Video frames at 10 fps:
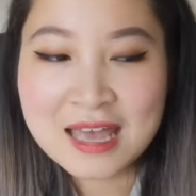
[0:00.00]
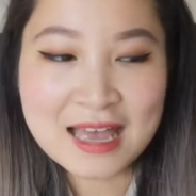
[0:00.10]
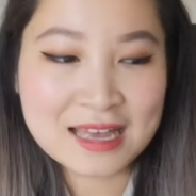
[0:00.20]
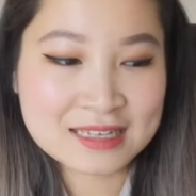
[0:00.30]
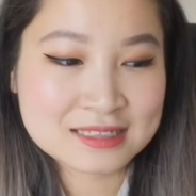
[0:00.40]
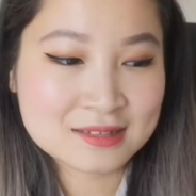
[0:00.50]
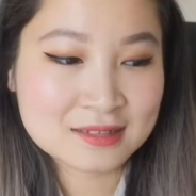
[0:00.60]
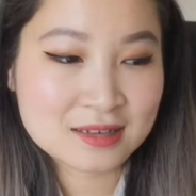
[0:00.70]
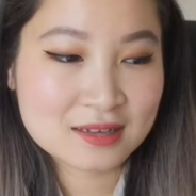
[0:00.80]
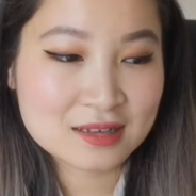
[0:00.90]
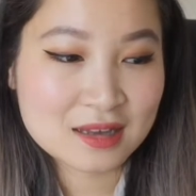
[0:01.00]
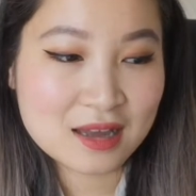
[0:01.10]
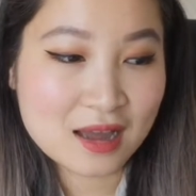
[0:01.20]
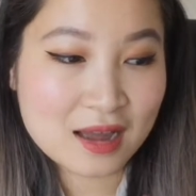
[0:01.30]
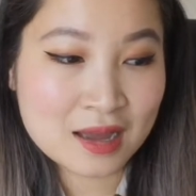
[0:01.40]
And
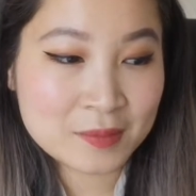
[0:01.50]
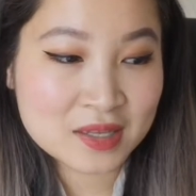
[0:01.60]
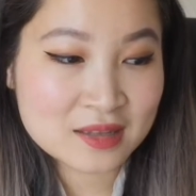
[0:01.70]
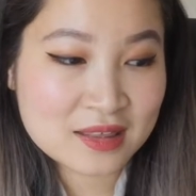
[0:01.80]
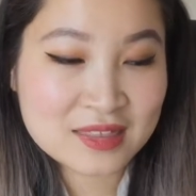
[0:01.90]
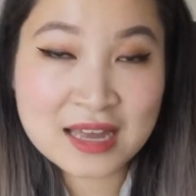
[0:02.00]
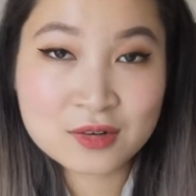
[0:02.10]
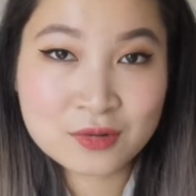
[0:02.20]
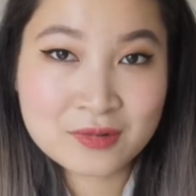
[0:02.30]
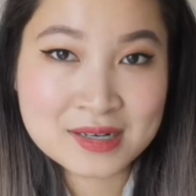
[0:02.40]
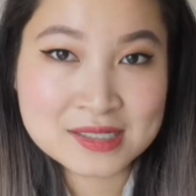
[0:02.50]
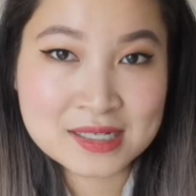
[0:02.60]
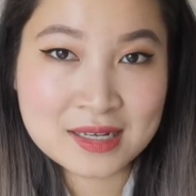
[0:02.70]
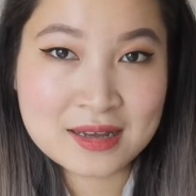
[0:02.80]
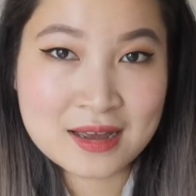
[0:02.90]
I mean, that
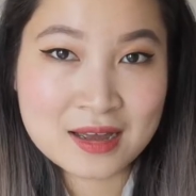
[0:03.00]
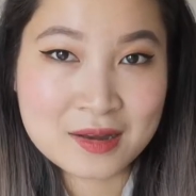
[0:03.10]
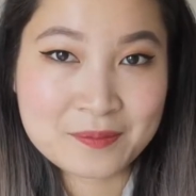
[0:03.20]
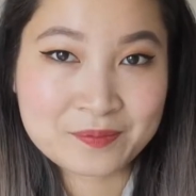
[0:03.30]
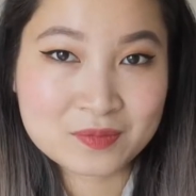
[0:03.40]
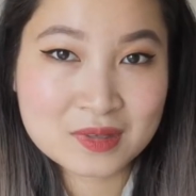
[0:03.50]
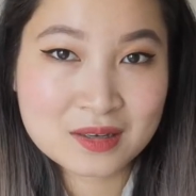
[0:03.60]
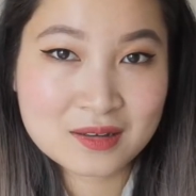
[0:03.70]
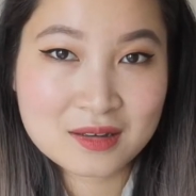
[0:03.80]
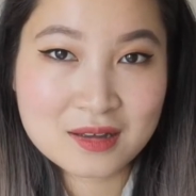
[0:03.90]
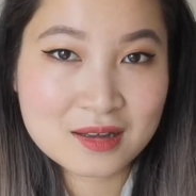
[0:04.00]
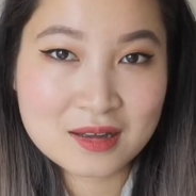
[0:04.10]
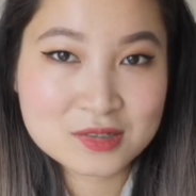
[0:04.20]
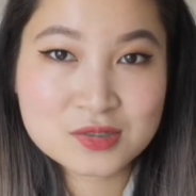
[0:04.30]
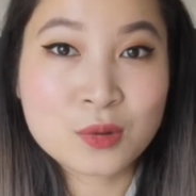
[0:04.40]
already um,
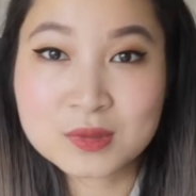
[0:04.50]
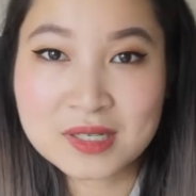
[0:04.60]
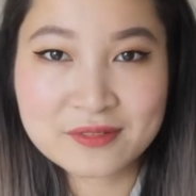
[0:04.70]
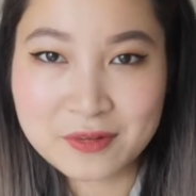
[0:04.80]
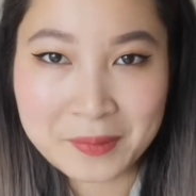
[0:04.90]
sold it for